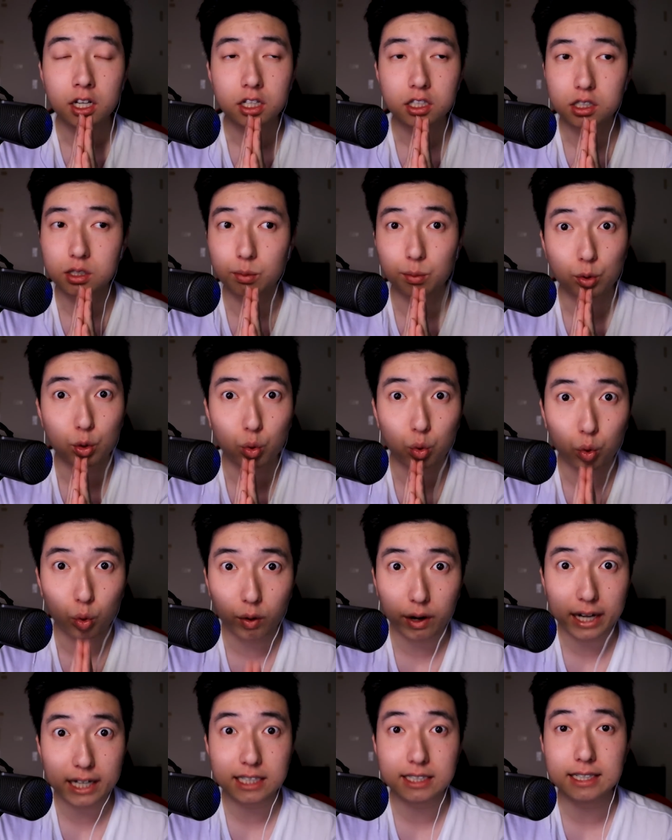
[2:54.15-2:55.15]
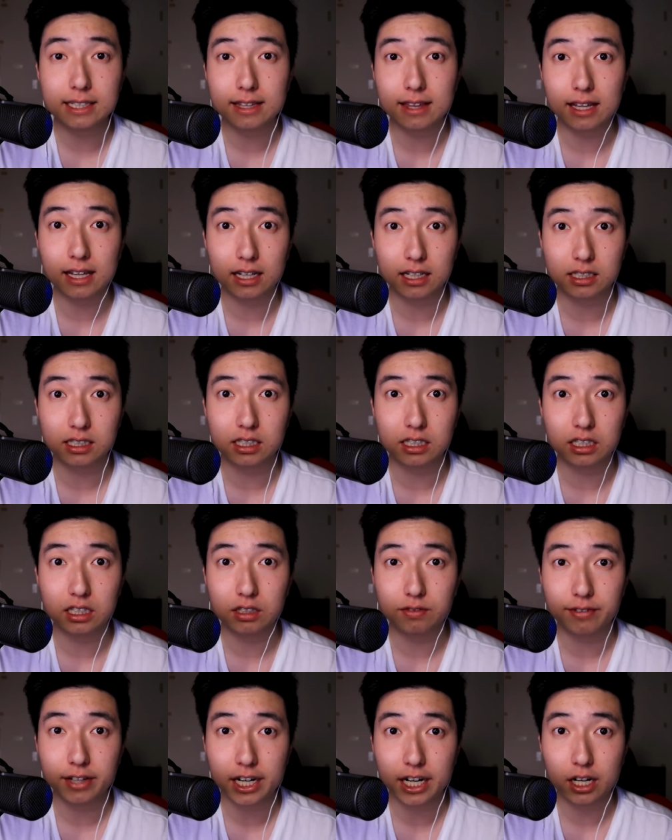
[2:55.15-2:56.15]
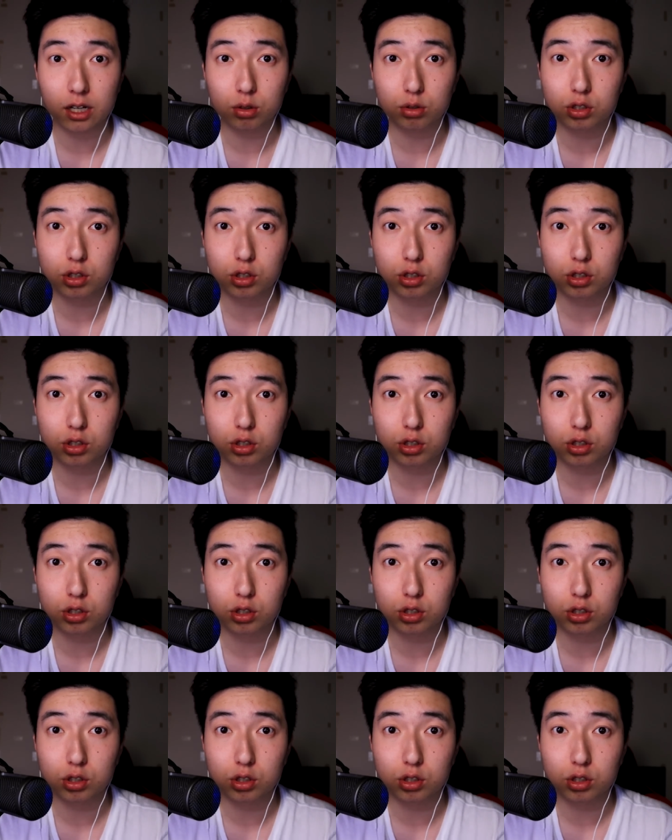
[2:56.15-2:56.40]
some crazy things in these videos.